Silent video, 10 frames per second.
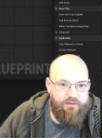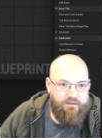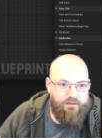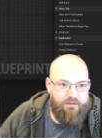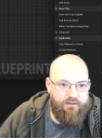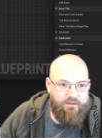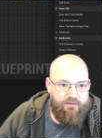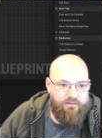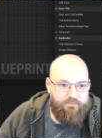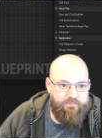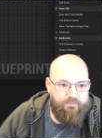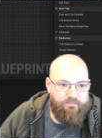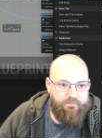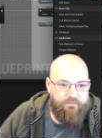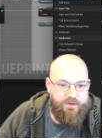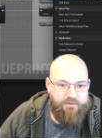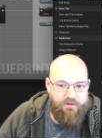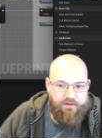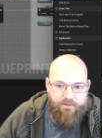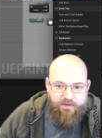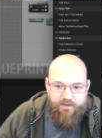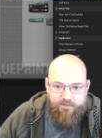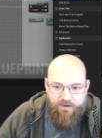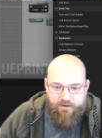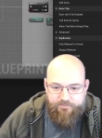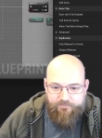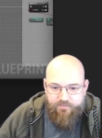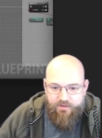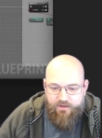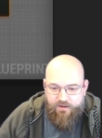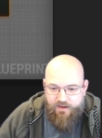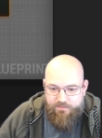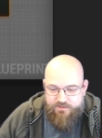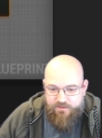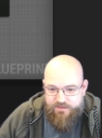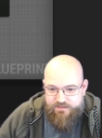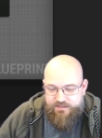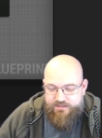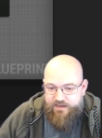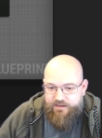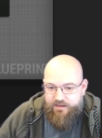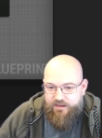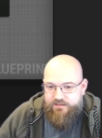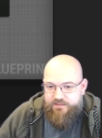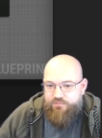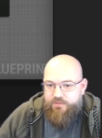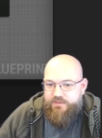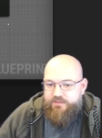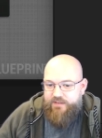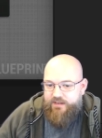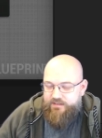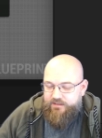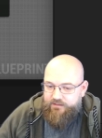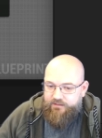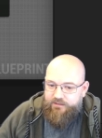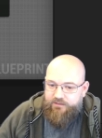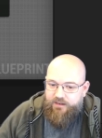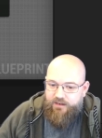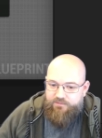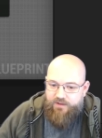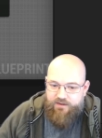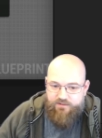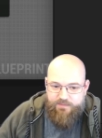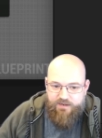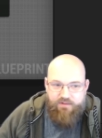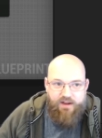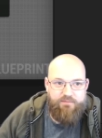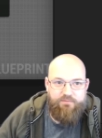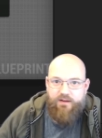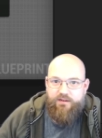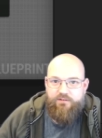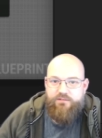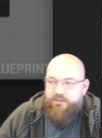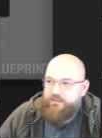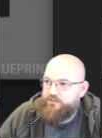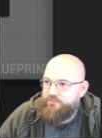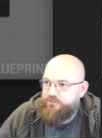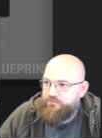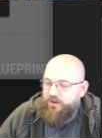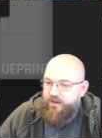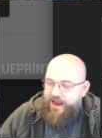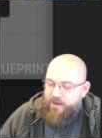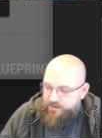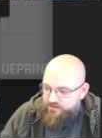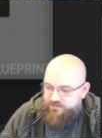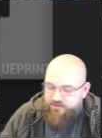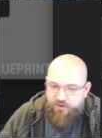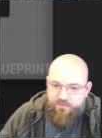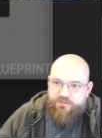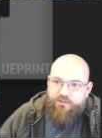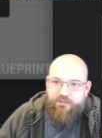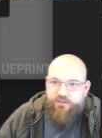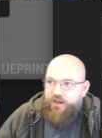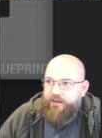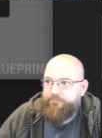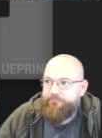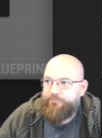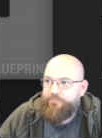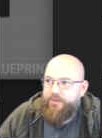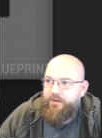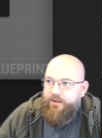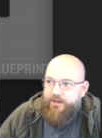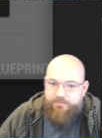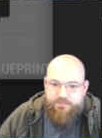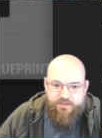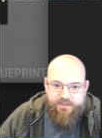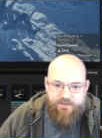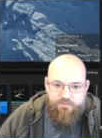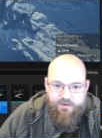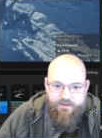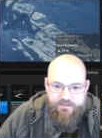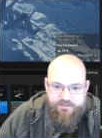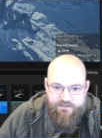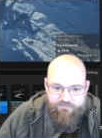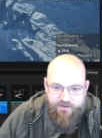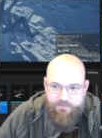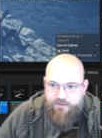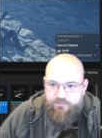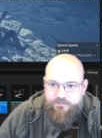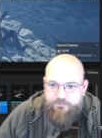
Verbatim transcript: where are we? Here we go. So I'm just setting a custom primitive data value to be a random value to sort of define how much snow is on the chain, so that each one gets a different amount,